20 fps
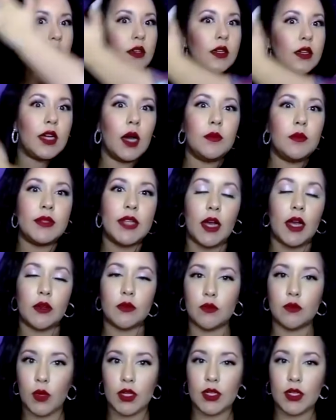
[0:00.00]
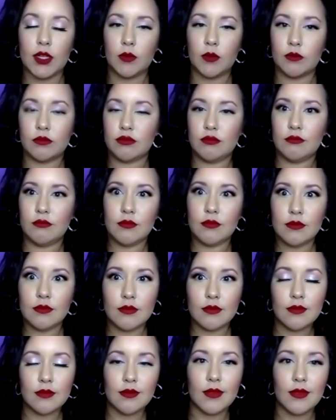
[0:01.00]
come down? What
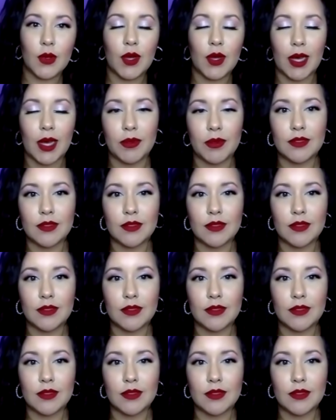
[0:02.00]
happened?